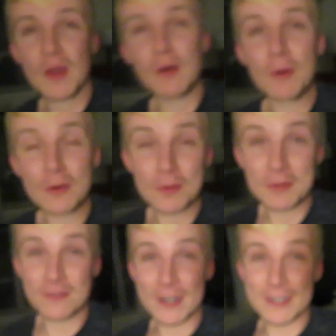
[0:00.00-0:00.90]
oh well, it'll
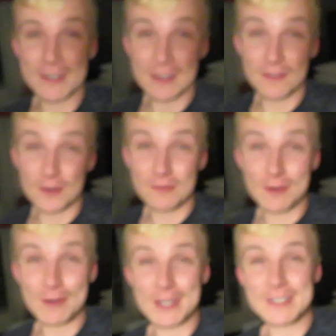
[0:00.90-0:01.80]
be fine if it'll
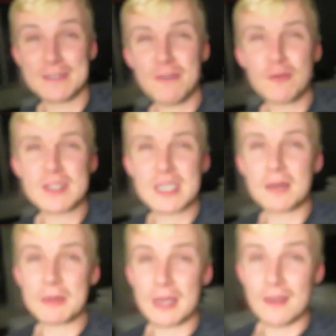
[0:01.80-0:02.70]
focus. Focus
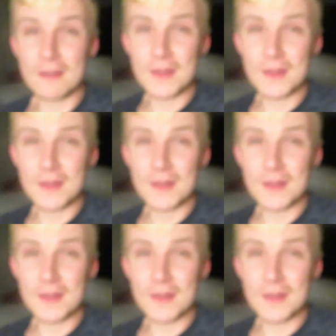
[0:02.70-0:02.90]
on me.